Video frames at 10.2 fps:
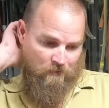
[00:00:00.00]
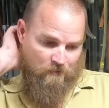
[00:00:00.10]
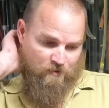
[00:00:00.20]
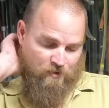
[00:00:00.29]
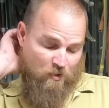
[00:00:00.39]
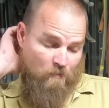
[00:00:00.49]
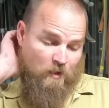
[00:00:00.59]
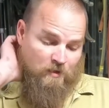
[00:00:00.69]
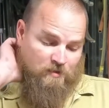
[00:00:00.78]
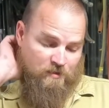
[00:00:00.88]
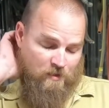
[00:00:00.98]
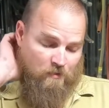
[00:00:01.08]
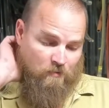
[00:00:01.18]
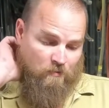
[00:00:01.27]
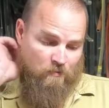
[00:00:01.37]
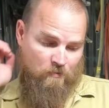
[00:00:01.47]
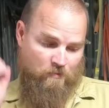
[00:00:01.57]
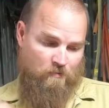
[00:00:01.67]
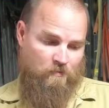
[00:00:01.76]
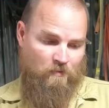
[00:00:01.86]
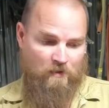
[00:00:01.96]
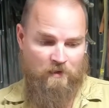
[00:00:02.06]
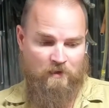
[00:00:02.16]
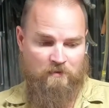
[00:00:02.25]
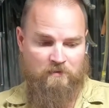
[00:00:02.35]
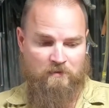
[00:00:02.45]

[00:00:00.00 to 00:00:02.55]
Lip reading: So much so that